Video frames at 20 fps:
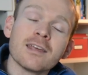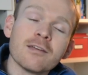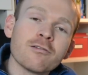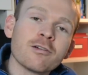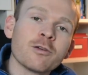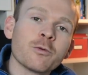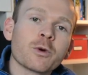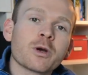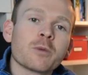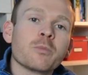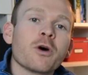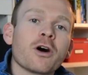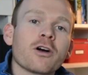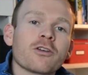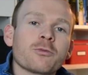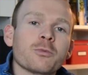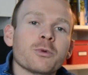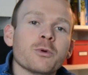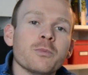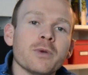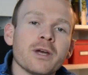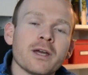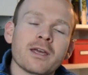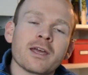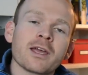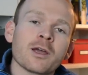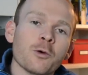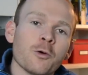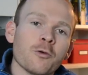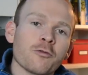even where possible,
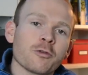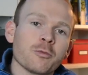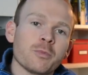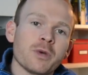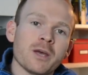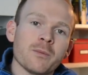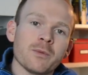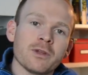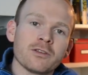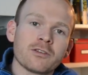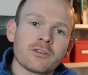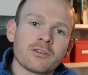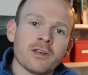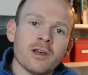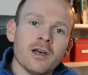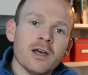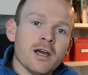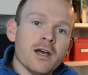making overpayments.